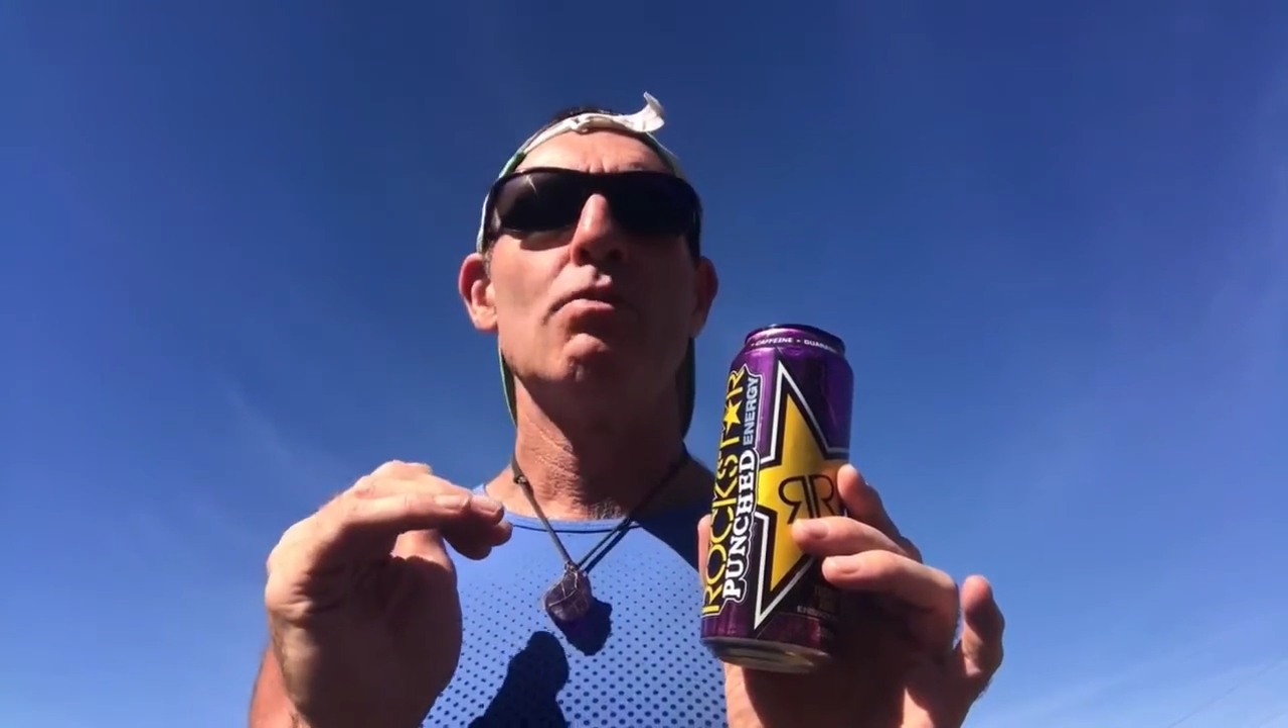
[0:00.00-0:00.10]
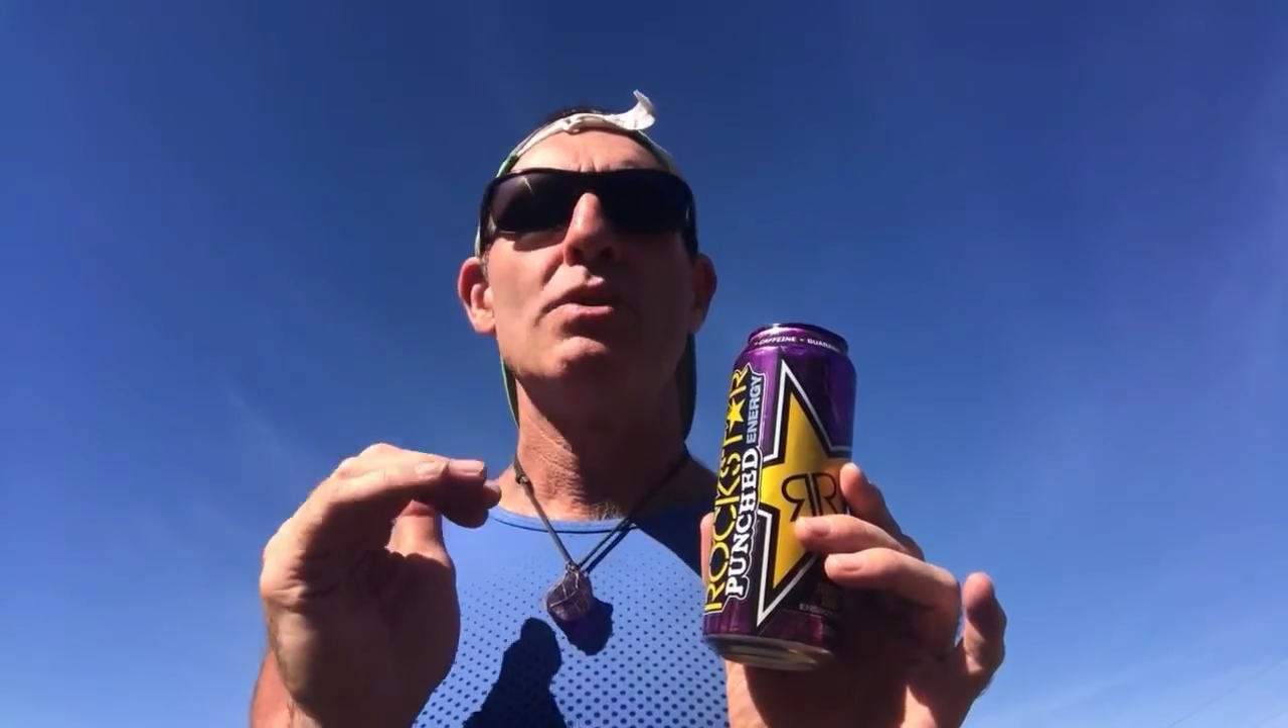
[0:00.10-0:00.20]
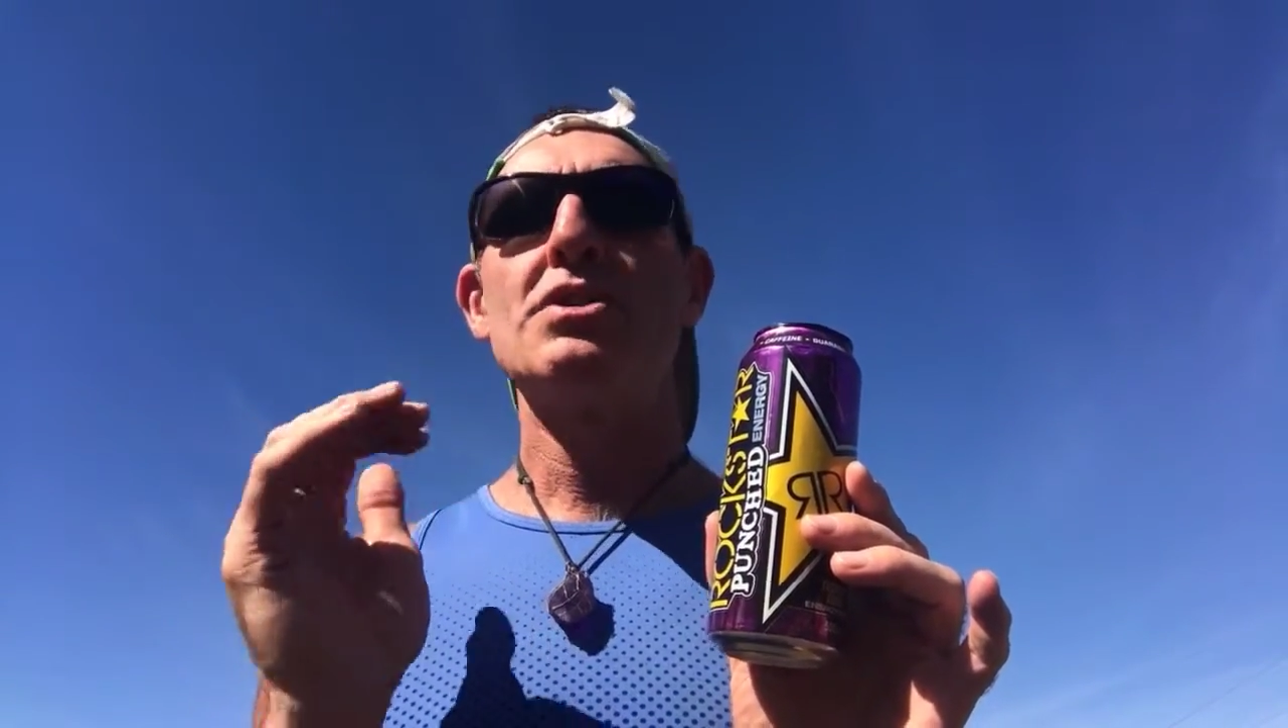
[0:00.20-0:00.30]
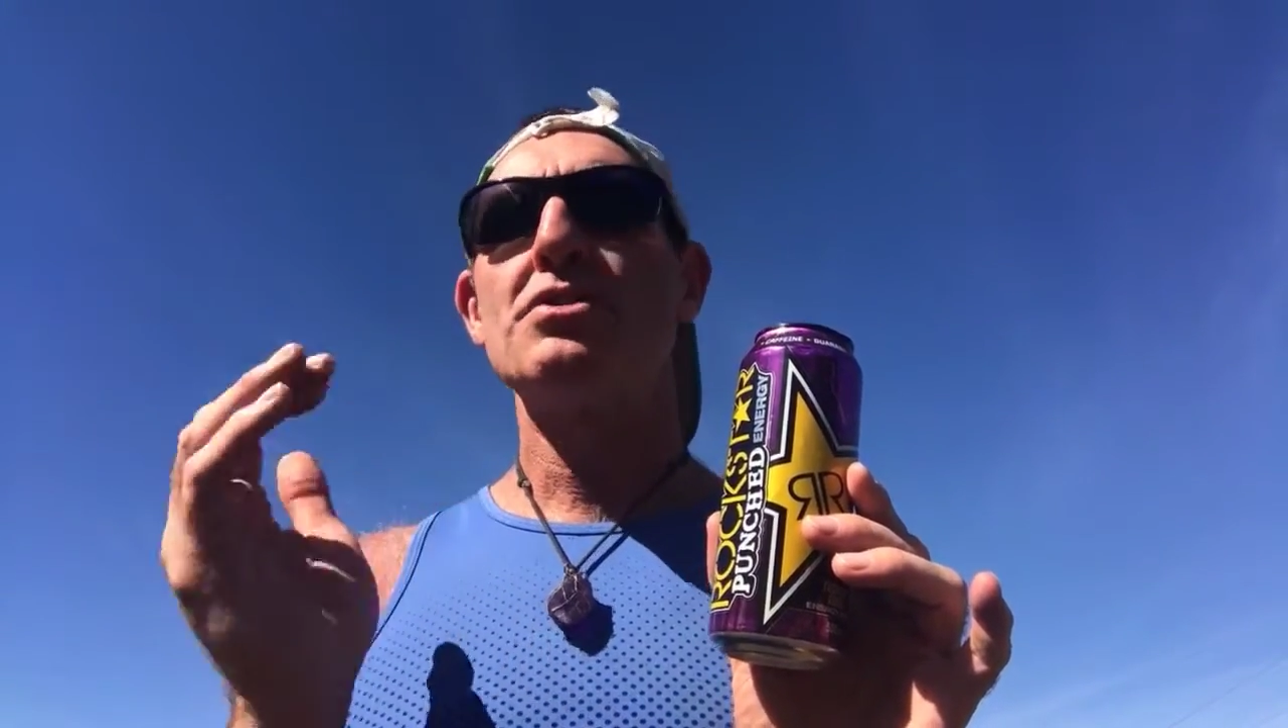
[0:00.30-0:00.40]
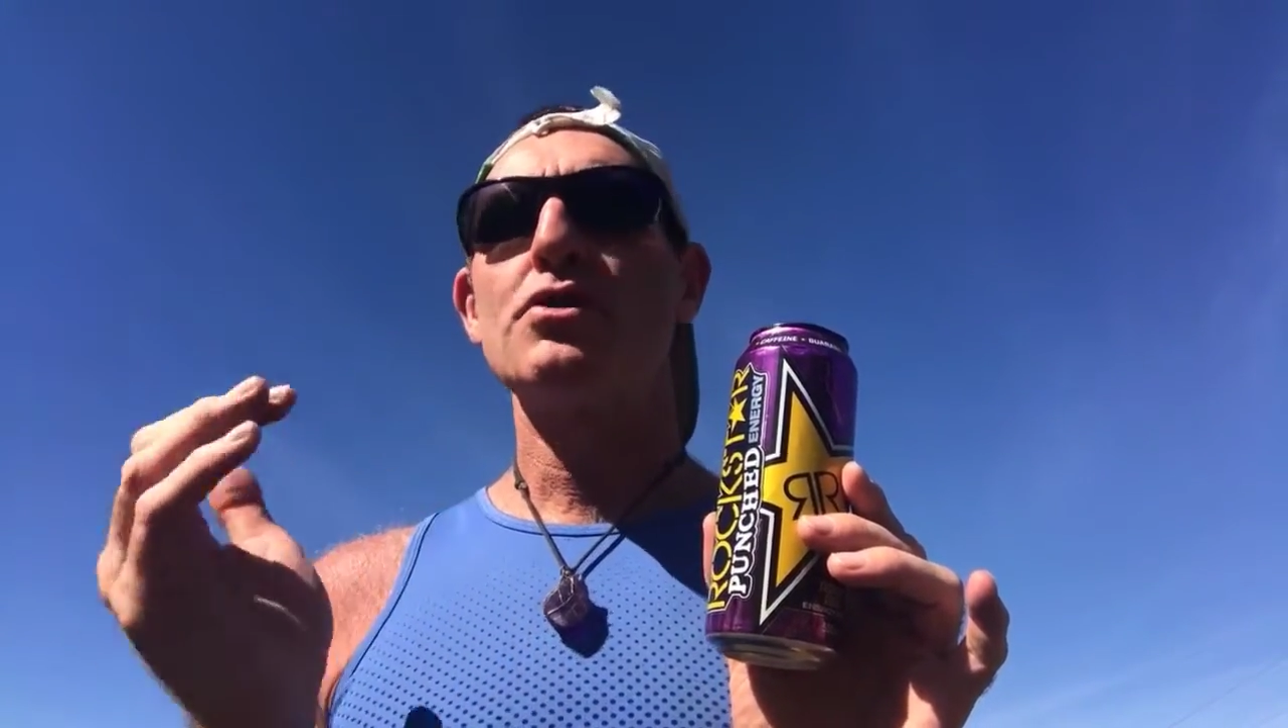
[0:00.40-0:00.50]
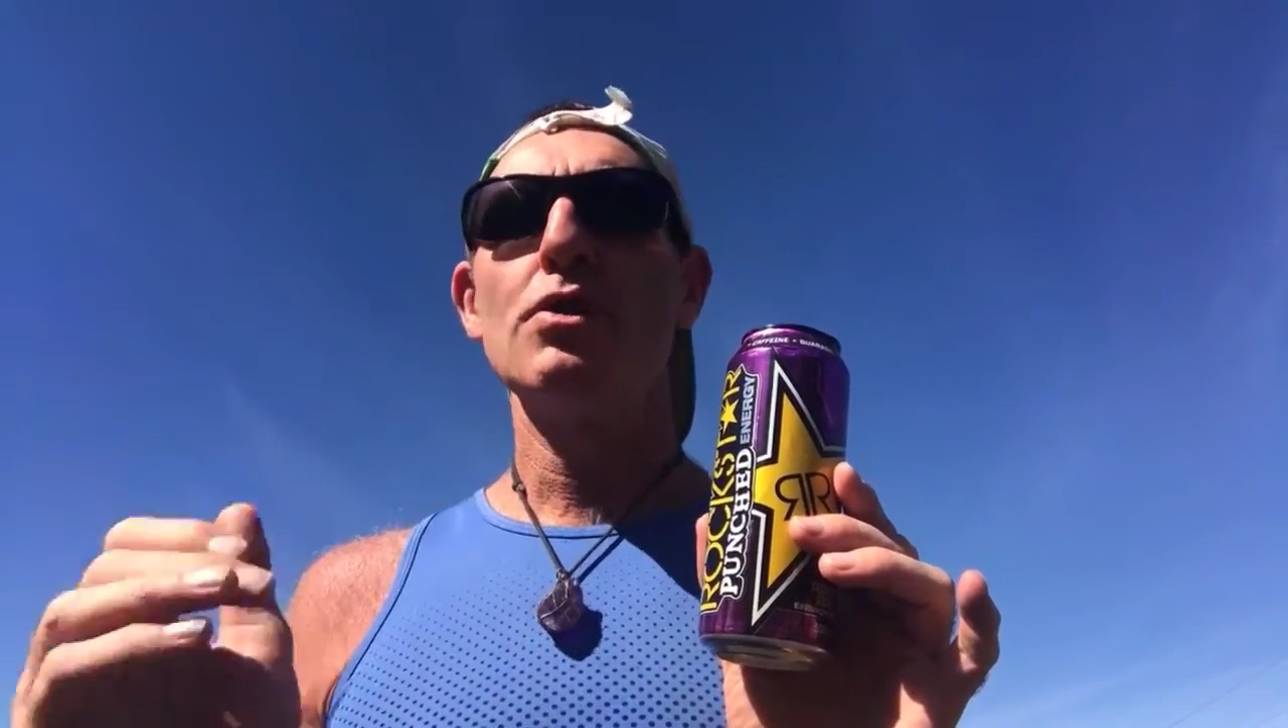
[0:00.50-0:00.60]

which is